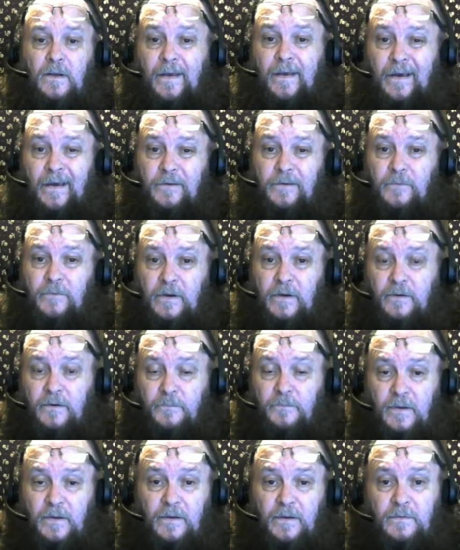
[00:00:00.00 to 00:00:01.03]
I
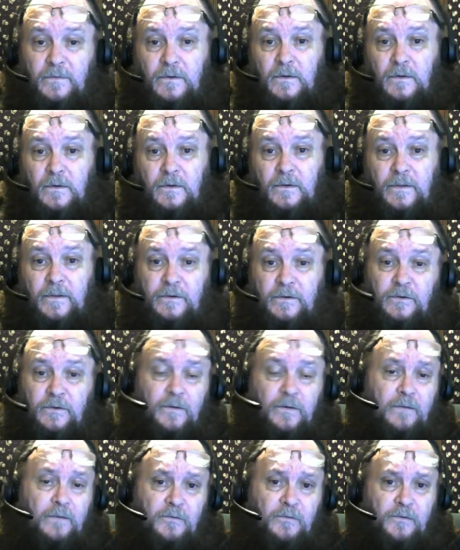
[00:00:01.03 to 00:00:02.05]
recommend that you
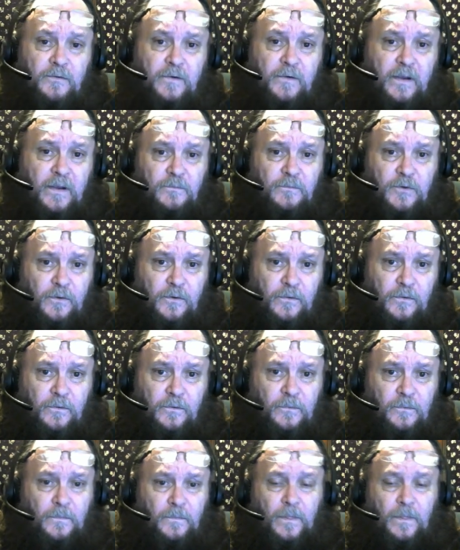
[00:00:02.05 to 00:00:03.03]
have a dream journal